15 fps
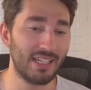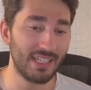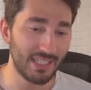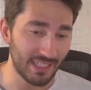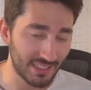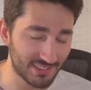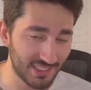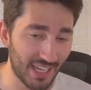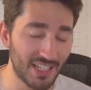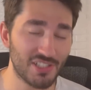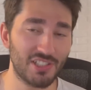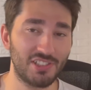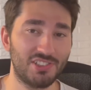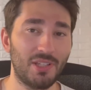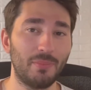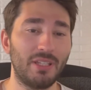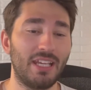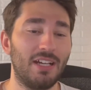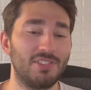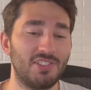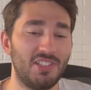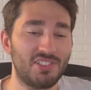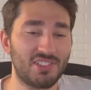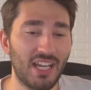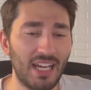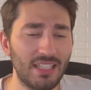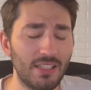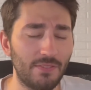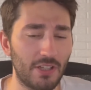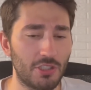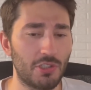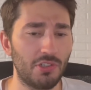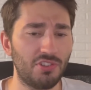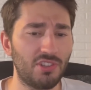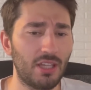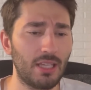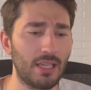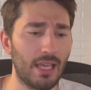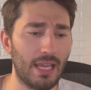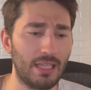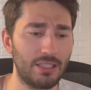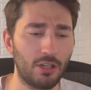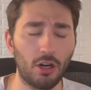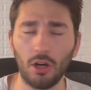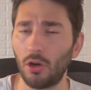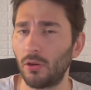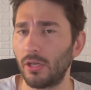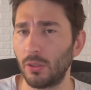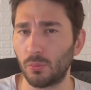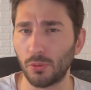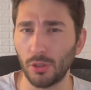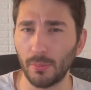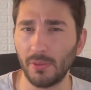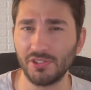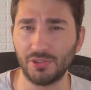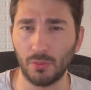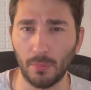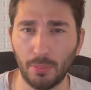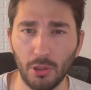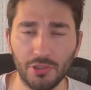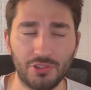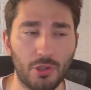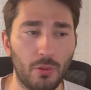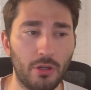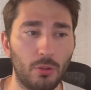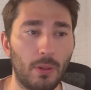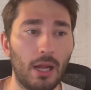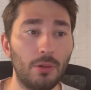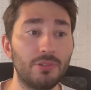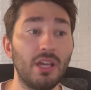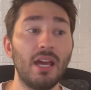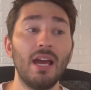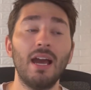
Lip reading: It's actually something else. It's kind of interesting, and there are already rumors and reports going around.